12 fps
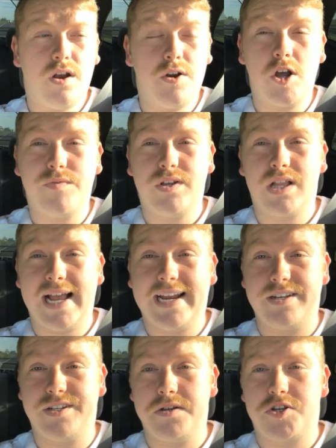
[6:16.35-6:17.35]
You don't know if you like
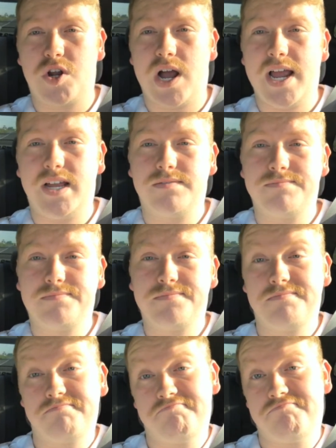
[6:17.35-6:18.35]
it until you try it.
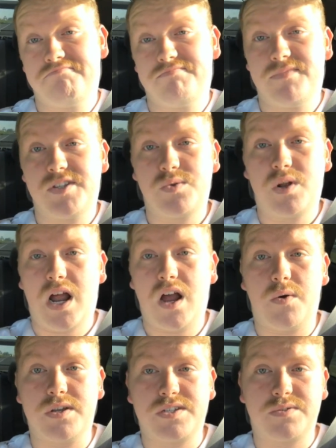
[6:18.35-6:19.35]
That's what I
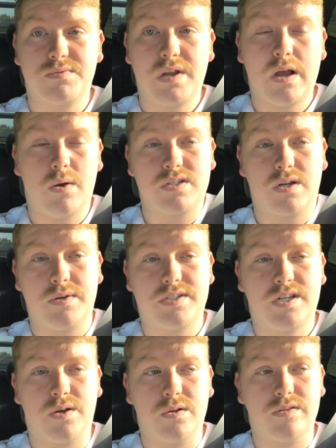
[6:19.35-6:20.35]
always I was
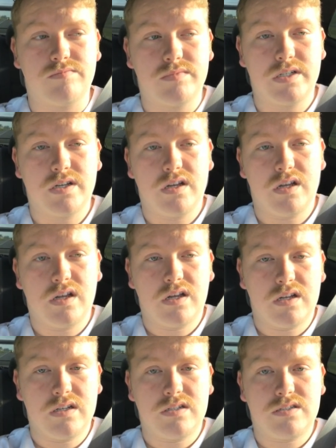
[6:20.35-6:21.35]
always told.
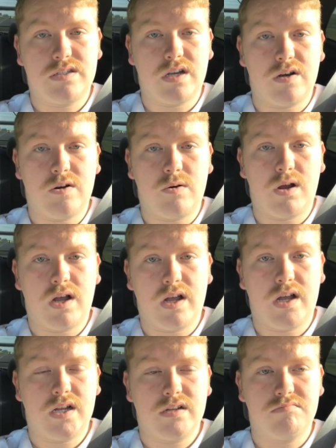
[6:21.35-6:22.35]
So
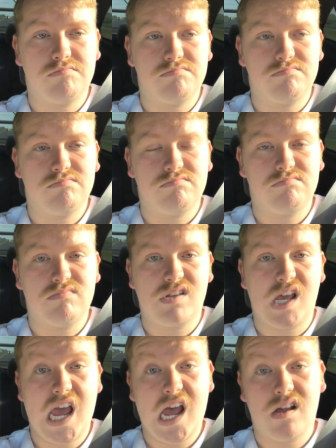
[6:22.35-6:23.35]
uh,
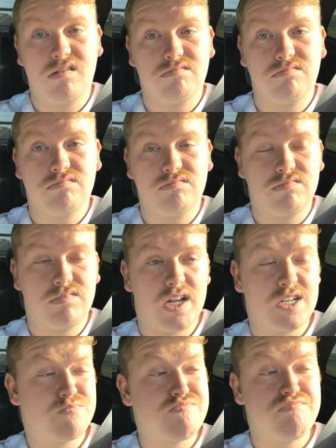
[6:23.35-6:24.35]
yeah,
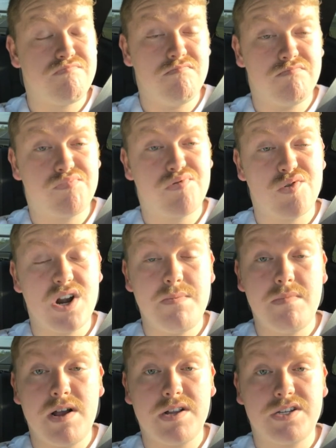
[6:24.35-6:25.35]
that's pretty
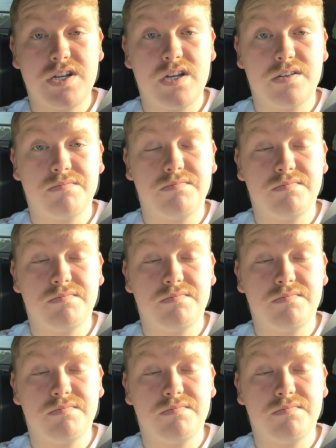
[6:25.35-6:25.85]
much it.